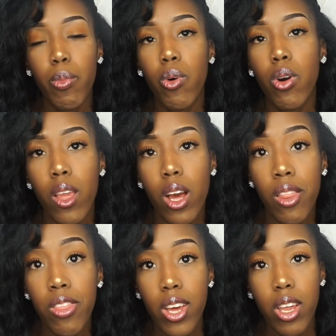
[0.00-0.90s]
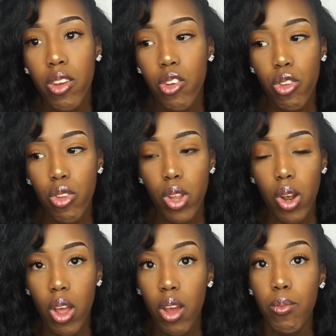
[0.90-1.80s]
but I then just
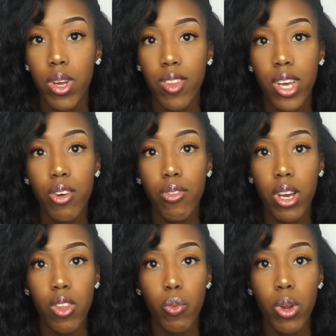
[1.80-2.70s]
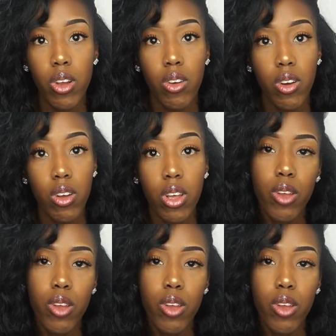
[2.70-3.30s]
learned myself as I went along.